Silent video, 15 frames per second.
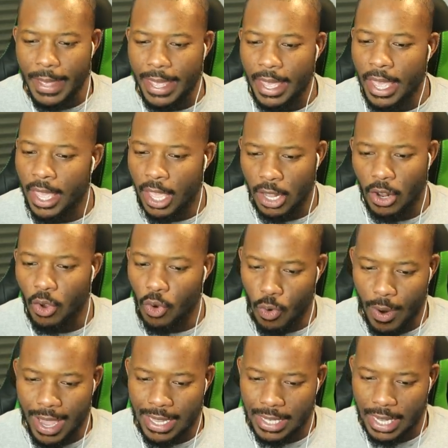be, you know,
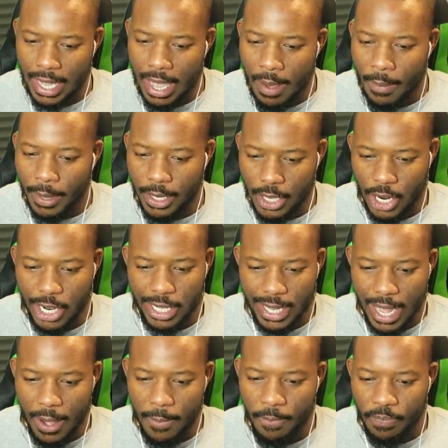crazy, but it turns
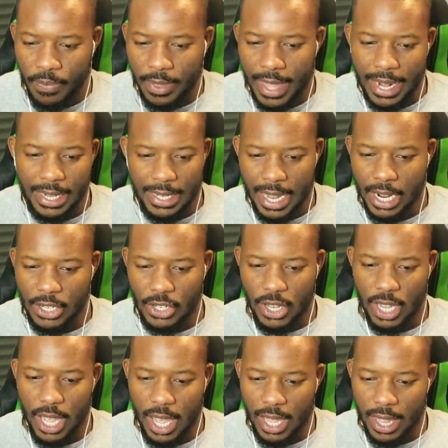out that it's
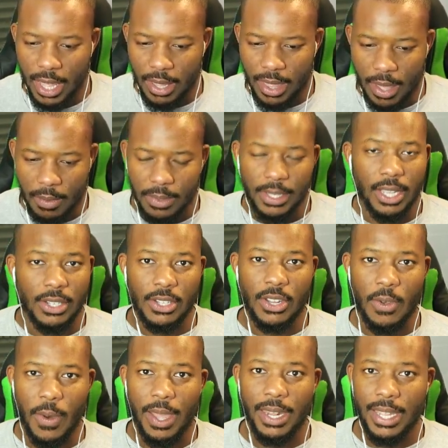actually uh, that that was actually
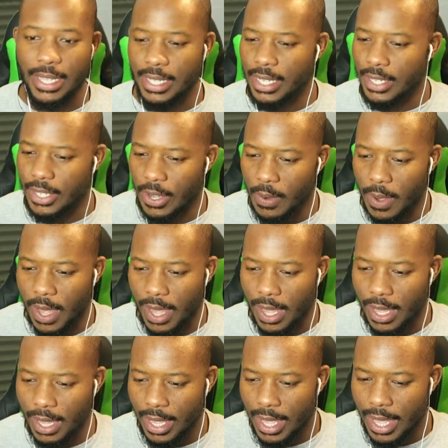quite easy. So
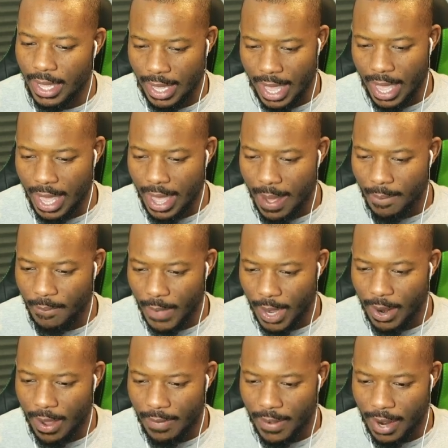uh, yeah, I'm
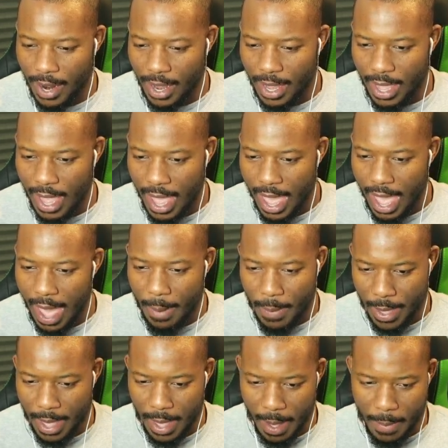very very
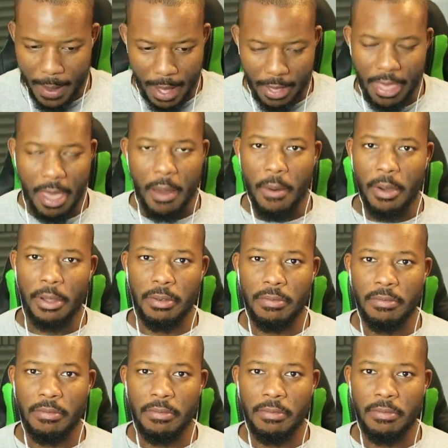happy about that one.